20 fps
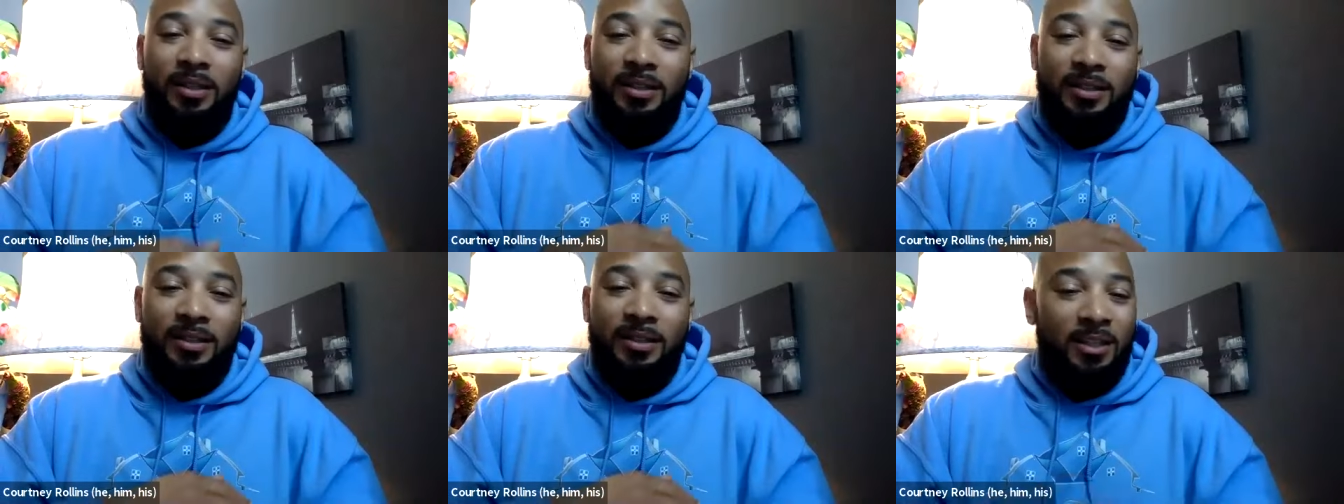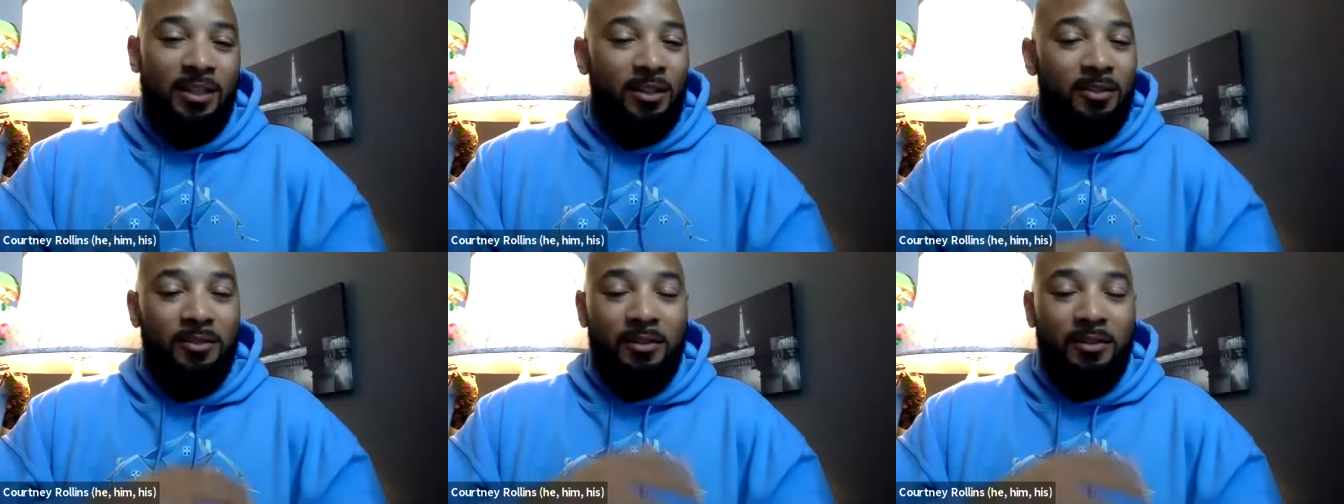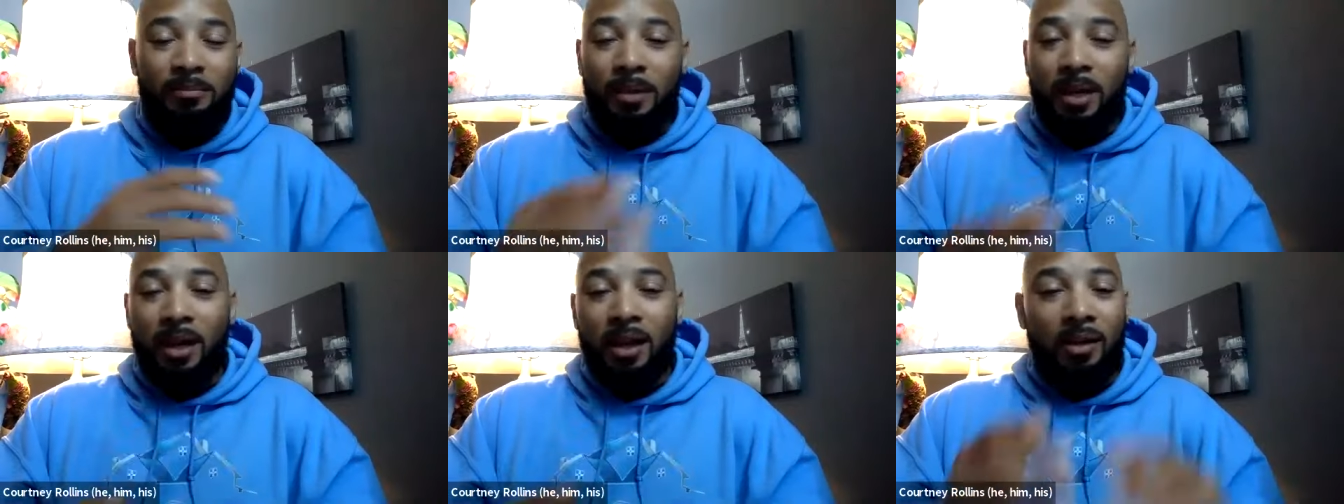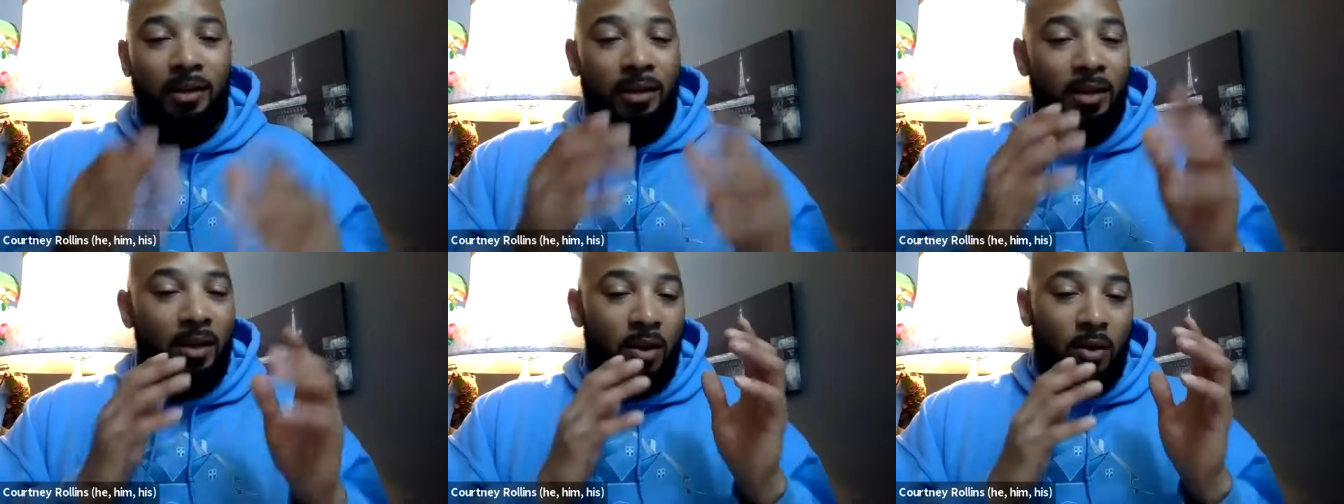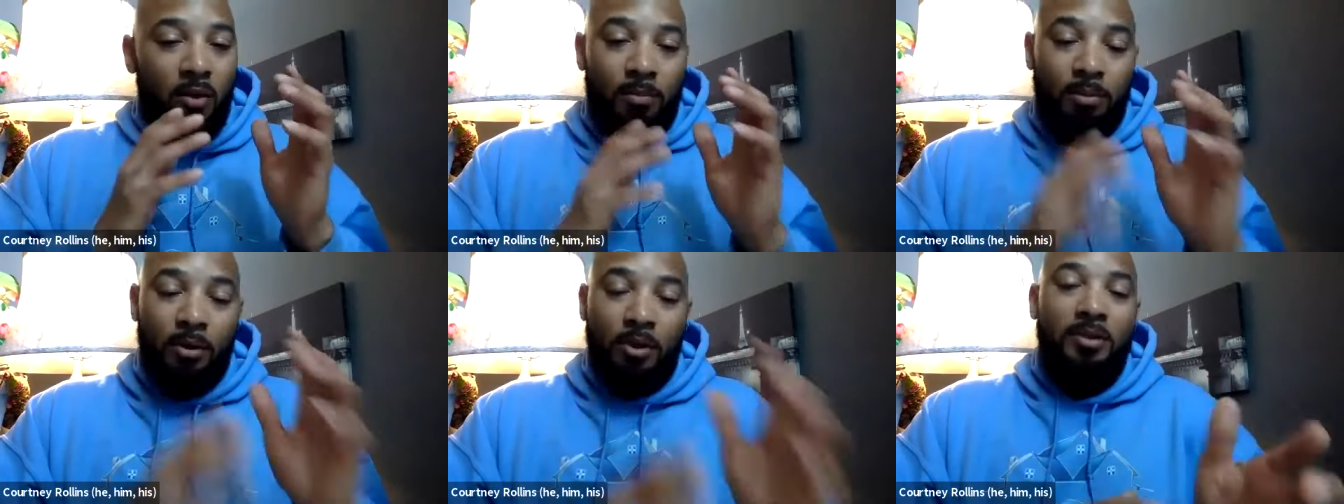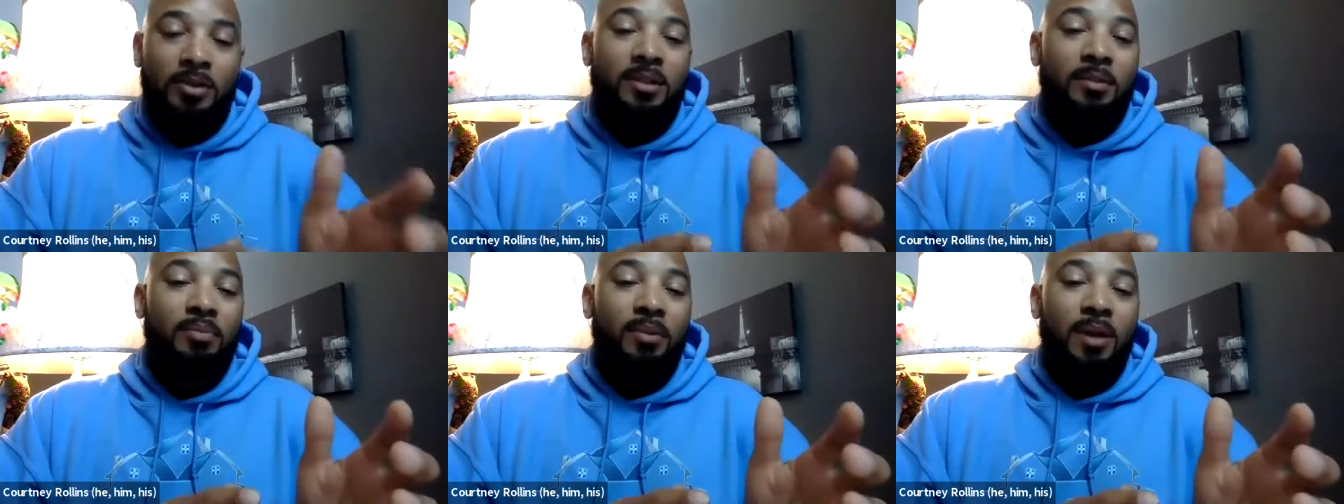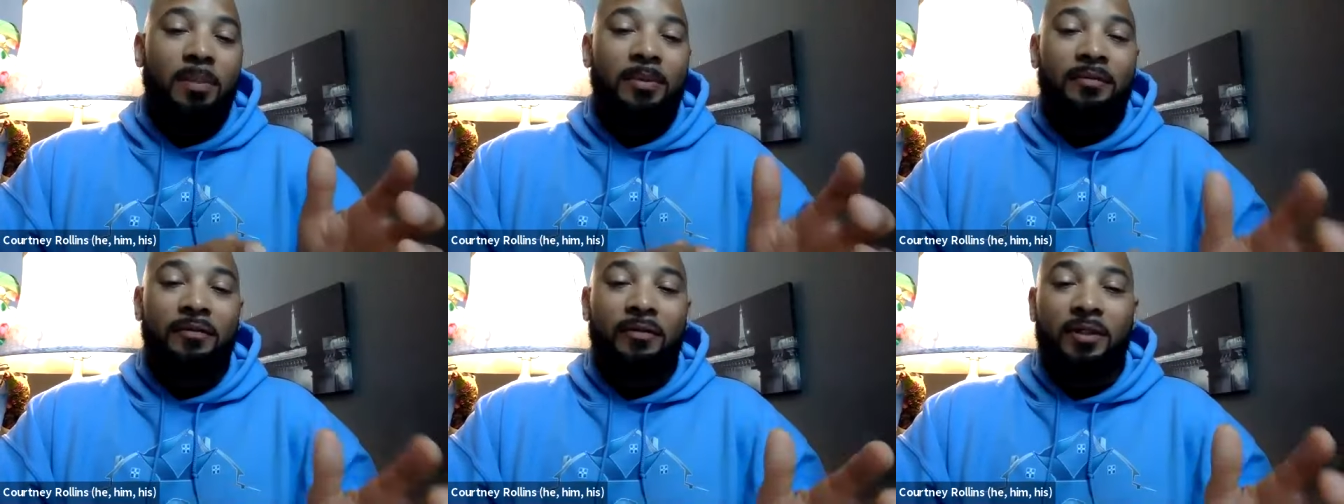Seller to buyer purchasing the
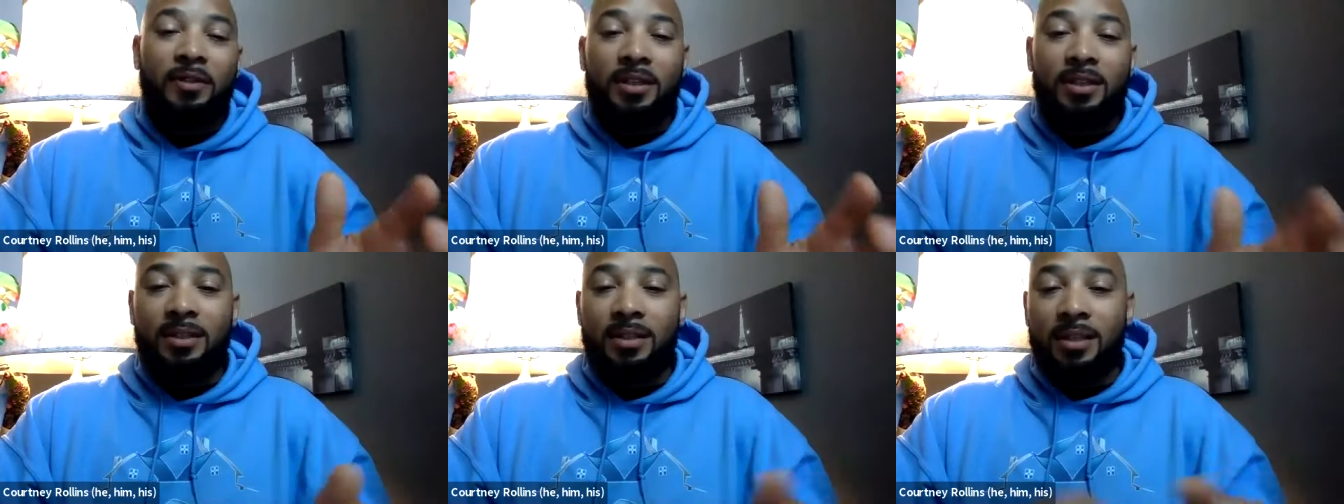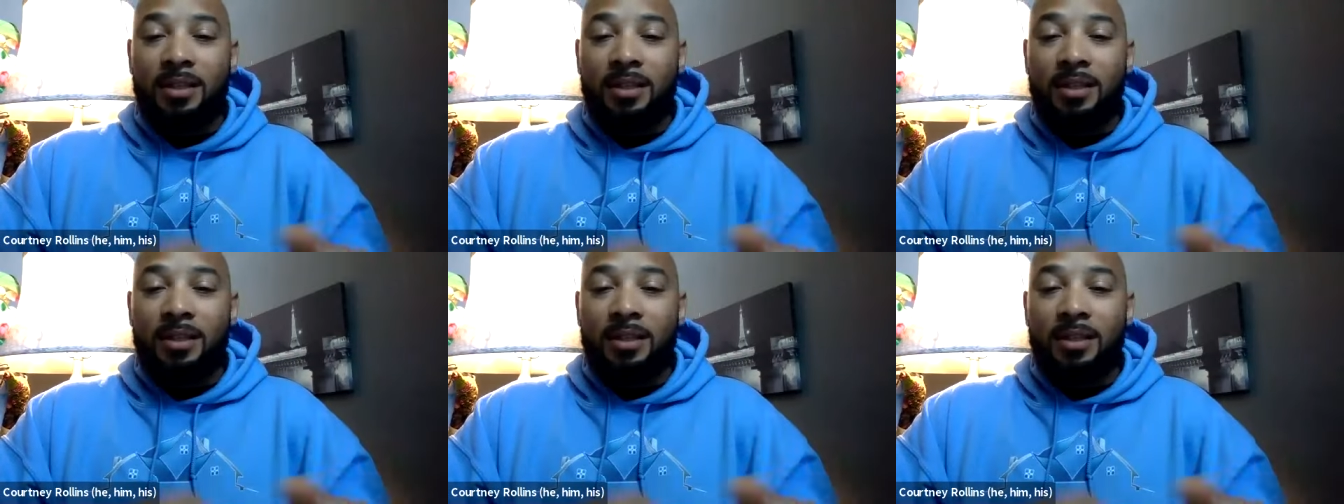property for this,